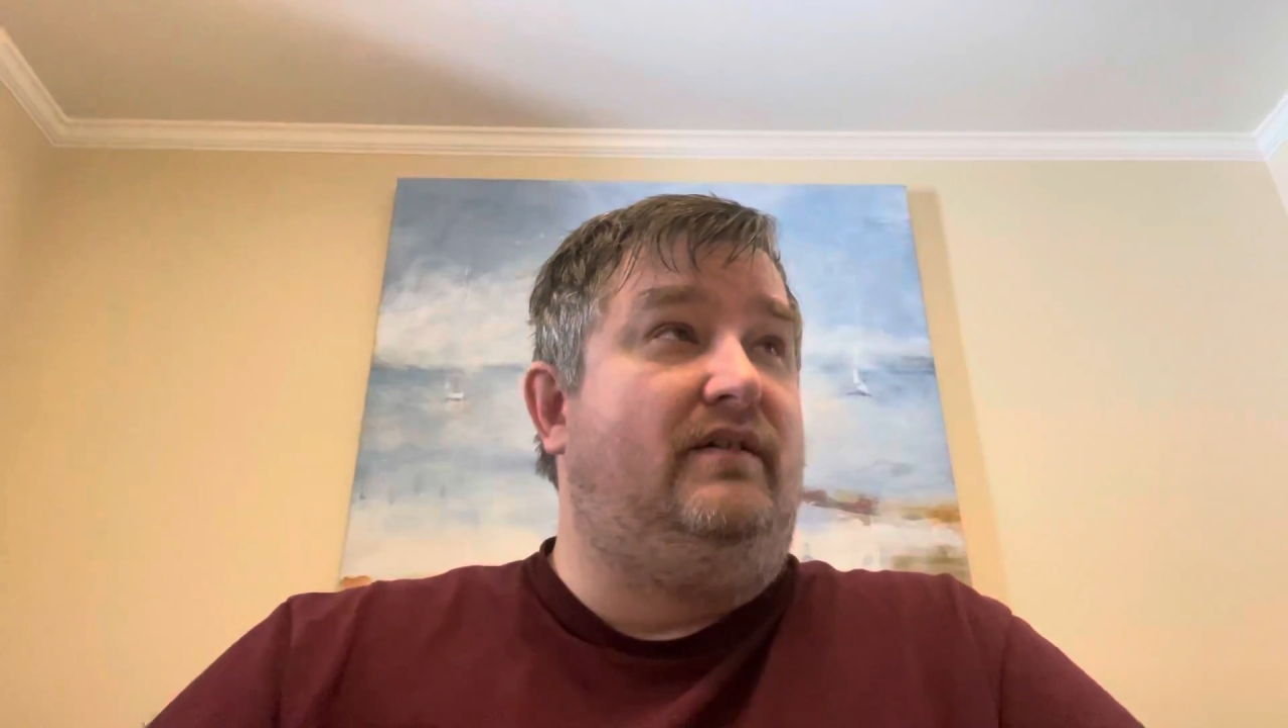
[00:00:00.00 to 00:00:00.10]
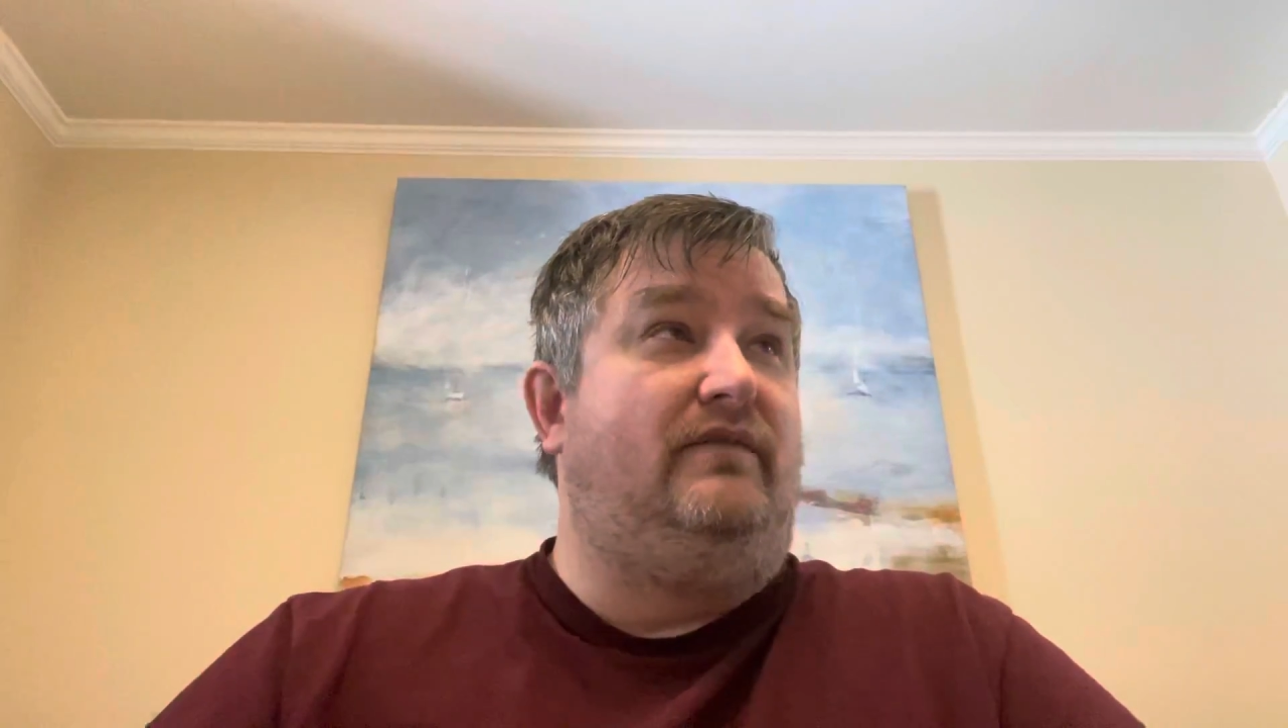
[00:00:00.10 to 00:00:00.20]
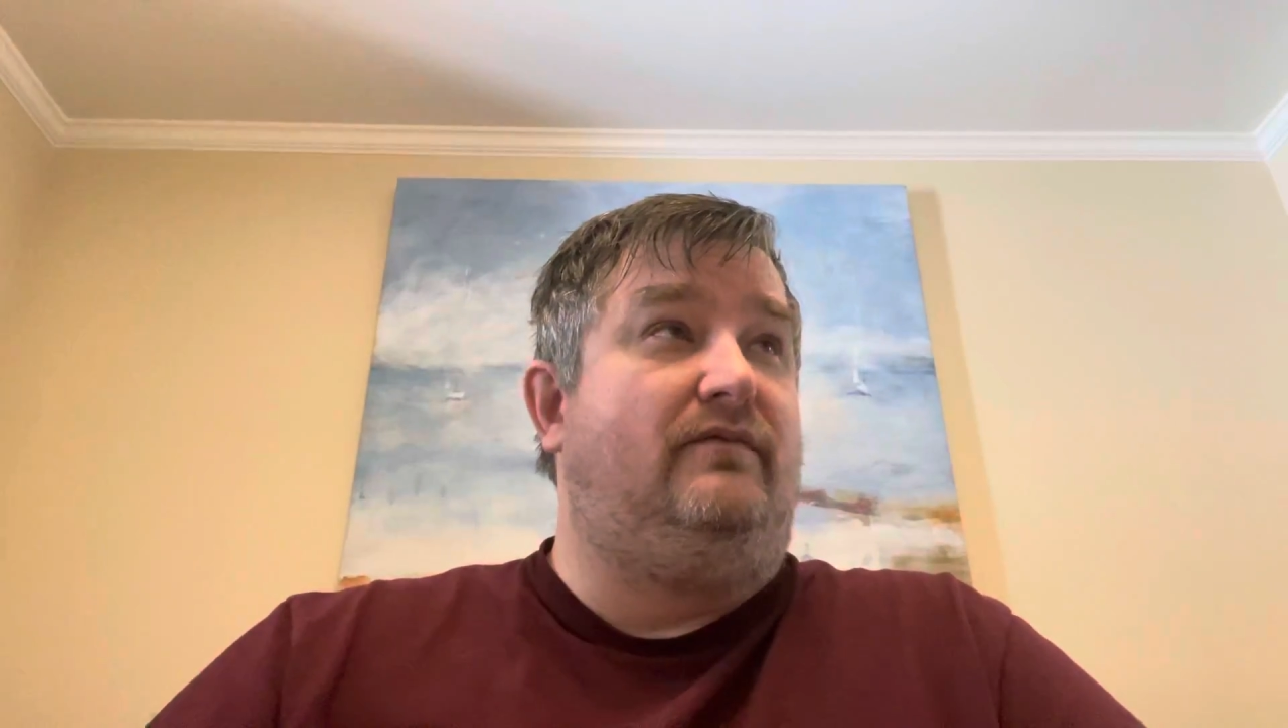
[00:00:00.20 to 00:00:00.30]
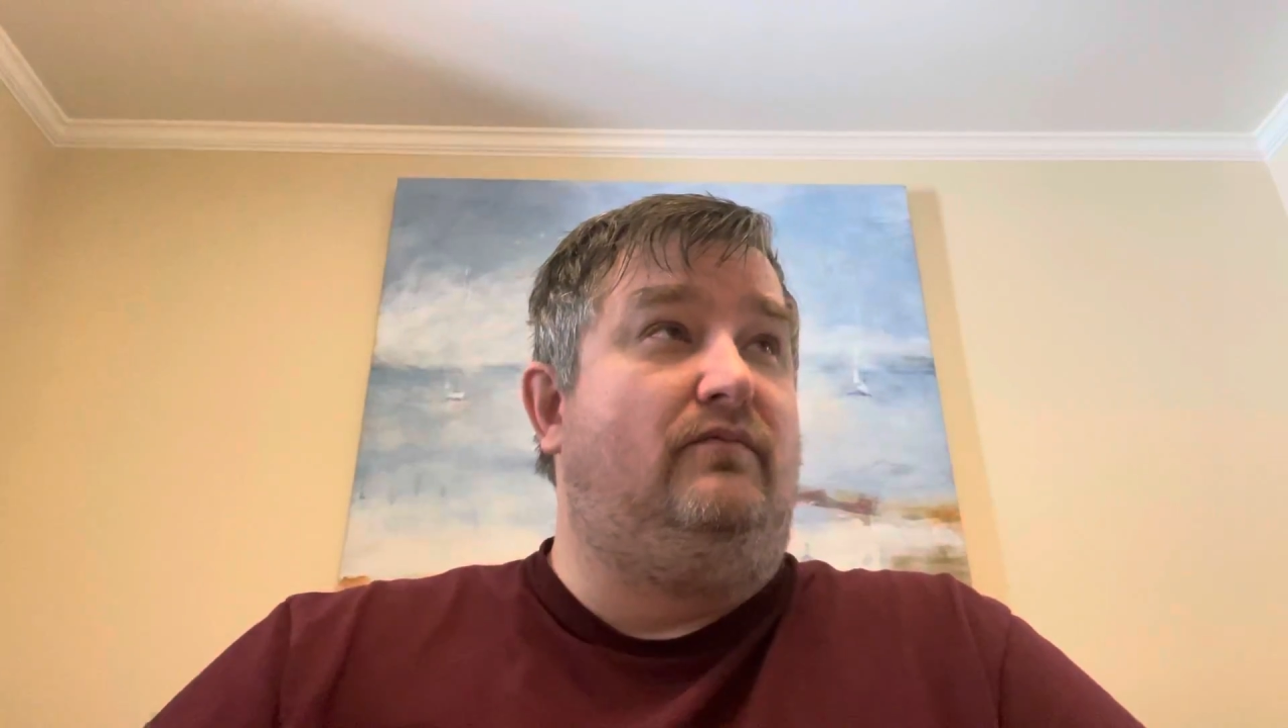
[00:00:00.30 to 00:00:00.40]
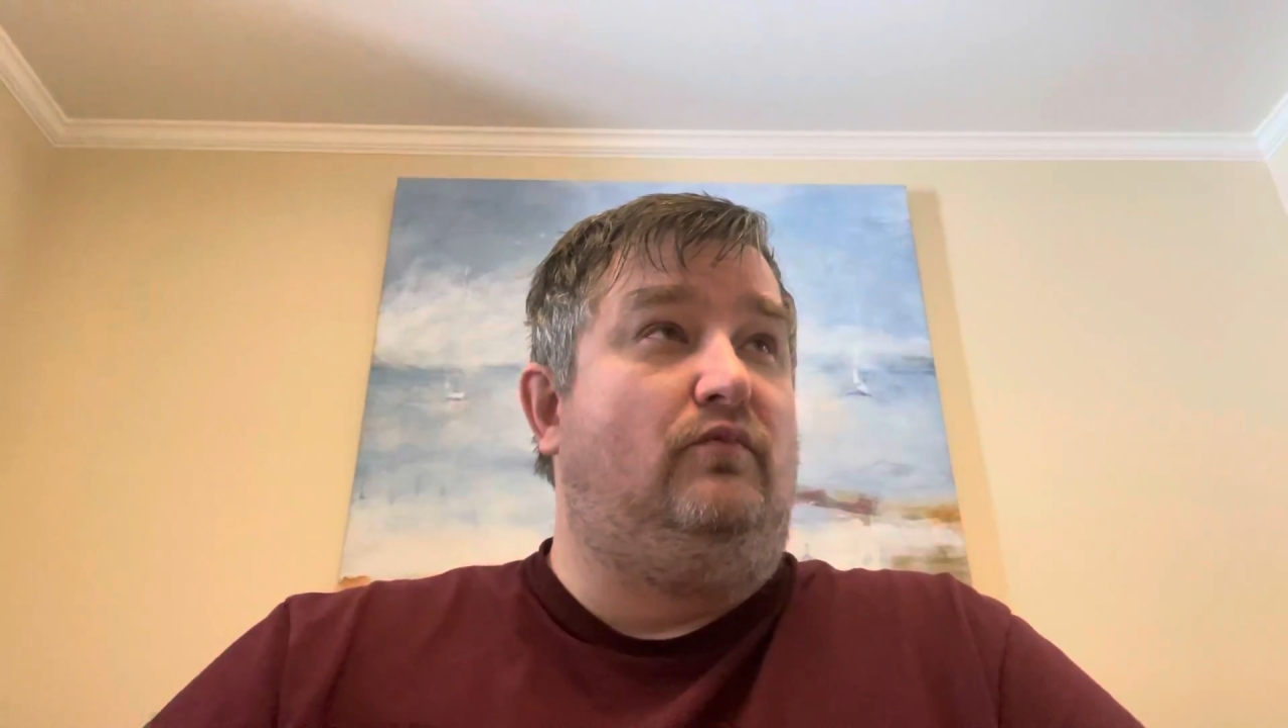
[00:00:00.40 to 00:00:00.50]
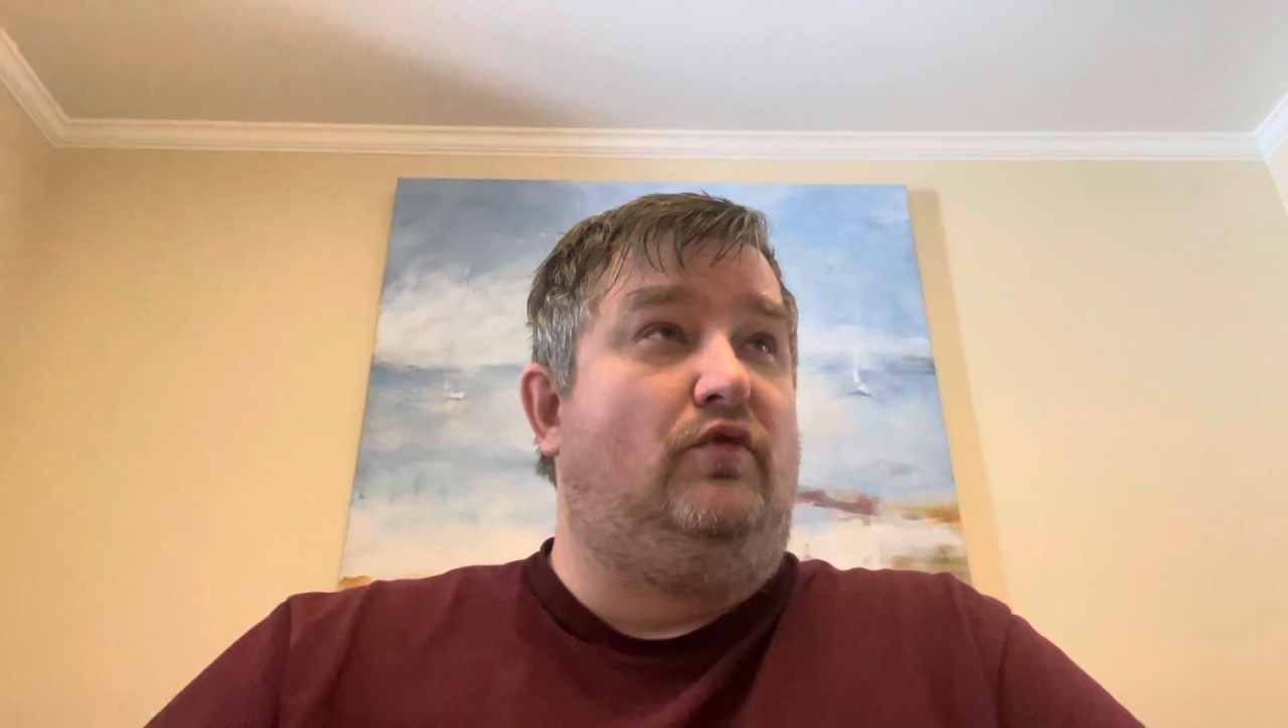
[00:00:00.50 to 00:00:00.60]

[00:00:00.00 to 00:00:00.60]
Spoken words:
if